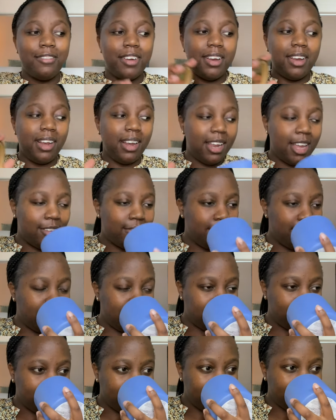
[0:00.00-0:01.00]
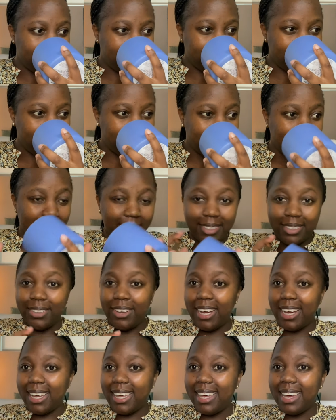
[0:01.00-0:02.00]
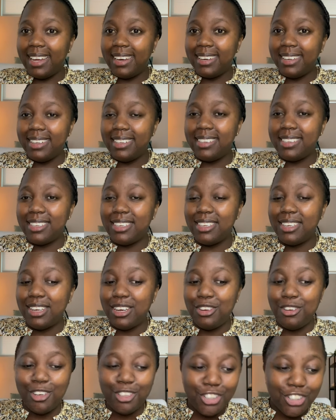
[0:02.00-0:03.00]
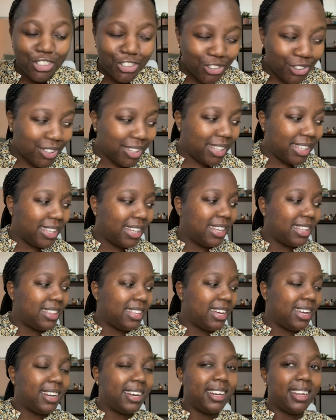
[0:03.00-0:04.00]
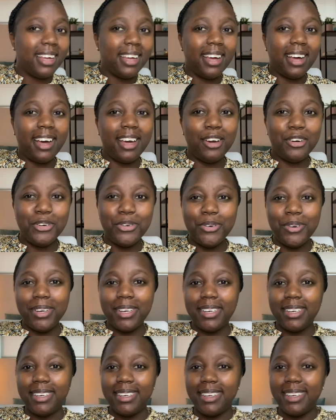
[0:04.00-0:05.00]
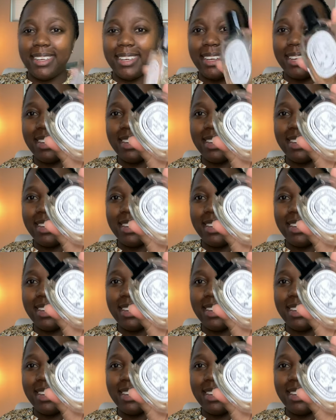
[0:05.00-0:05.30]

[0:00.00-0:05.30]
Very lovely. So again, it's not shocking that I own